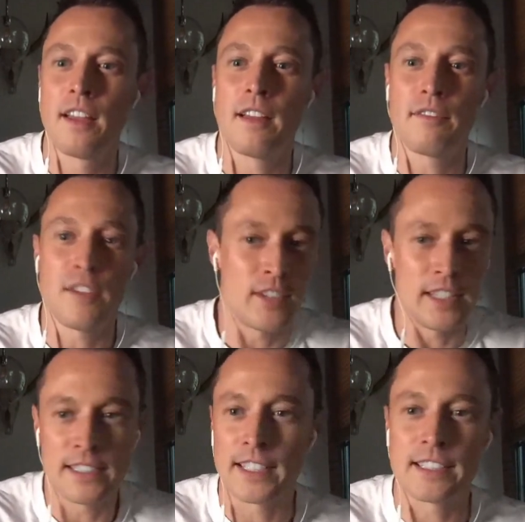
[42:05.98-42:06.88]
50s,
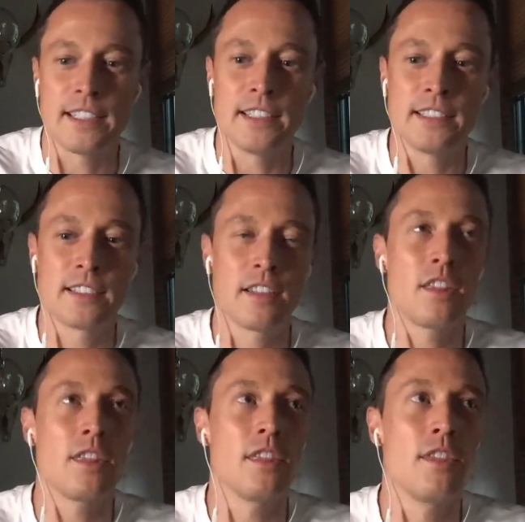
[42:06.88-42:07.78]
60s.
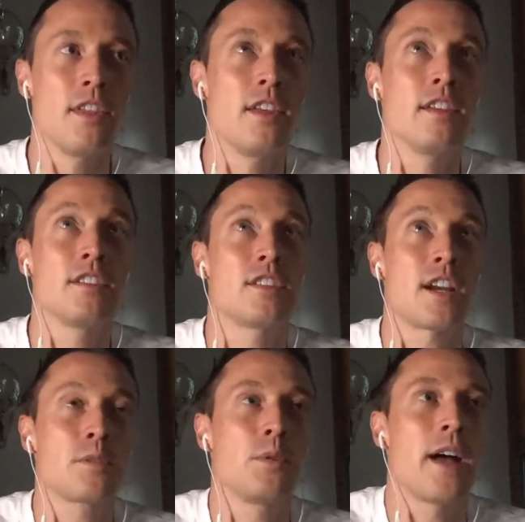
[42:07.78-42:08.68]
The
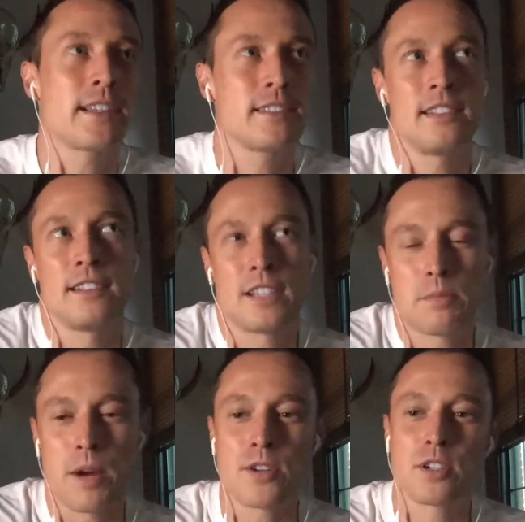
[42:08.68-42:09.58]
sexual ecstasy and
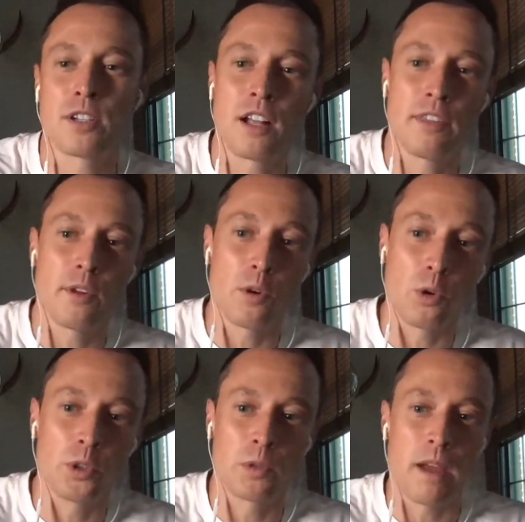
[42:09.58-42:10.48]
expression on the
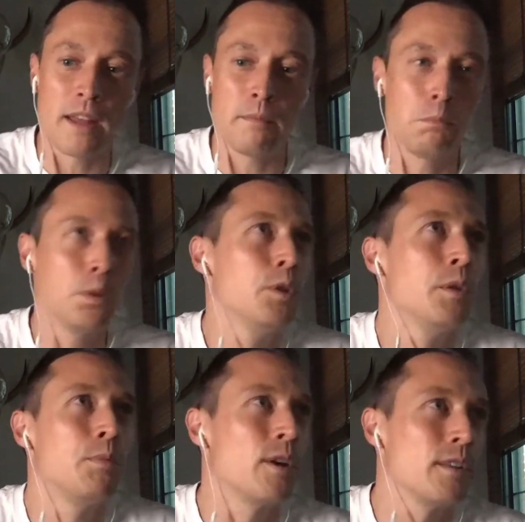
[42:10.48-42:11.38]
older men blew the
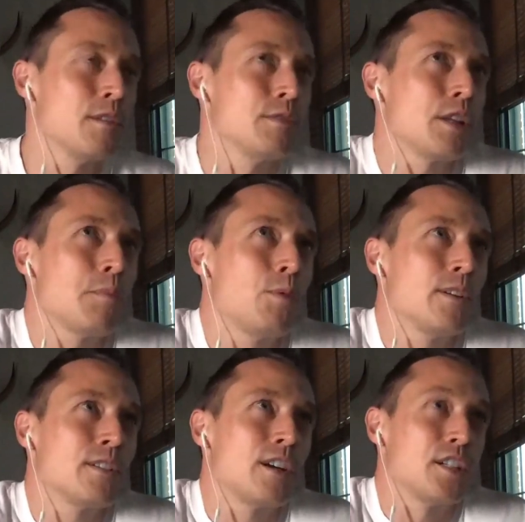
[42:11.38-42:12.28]
porn. It was like the porn
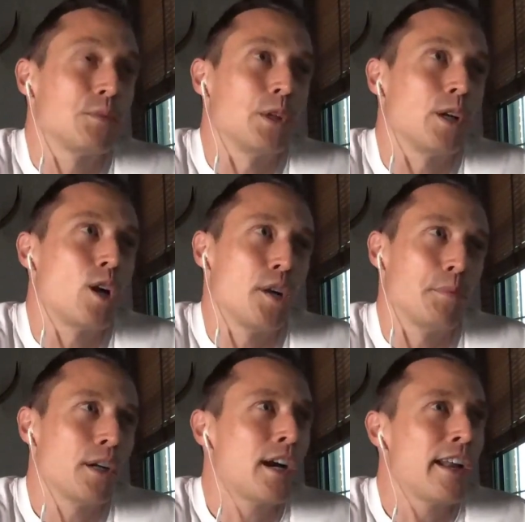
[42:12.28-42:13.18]
stars were like
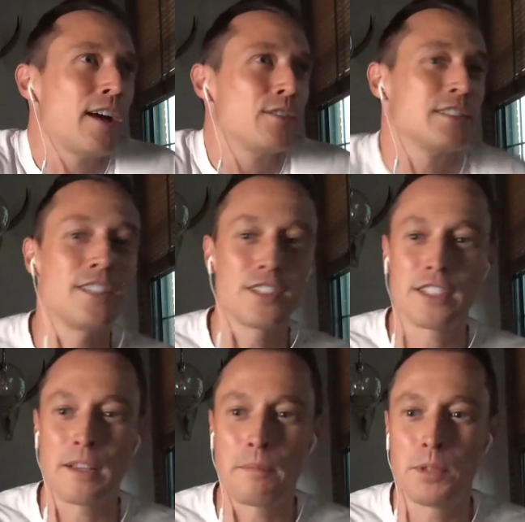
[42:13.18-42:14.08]
cardboard cutouts. It just
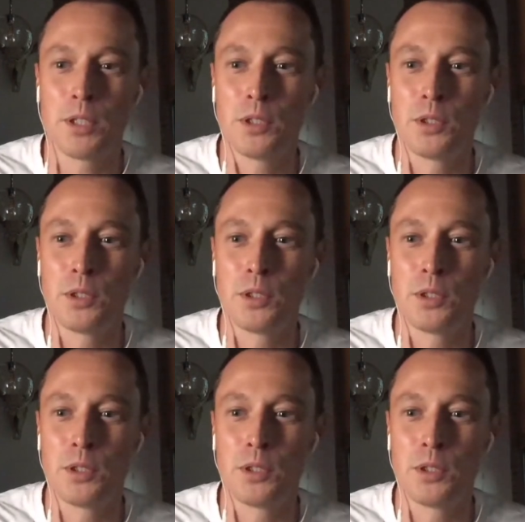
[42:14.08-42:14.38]
like blew.